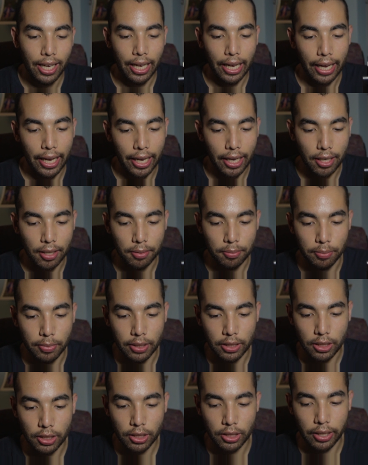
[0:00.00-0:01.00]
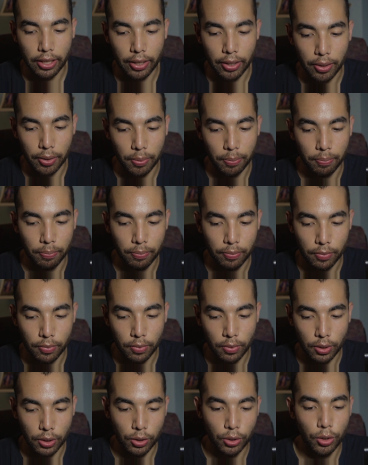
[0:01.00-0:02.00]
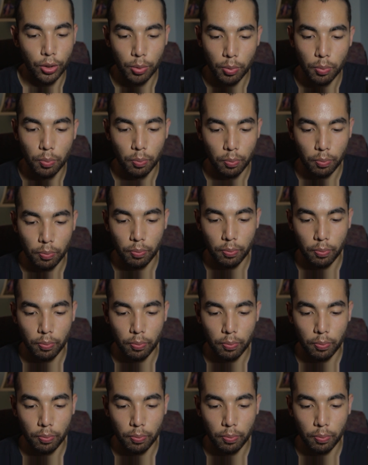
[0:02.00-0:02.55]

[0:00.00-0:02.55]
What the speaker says: And so you do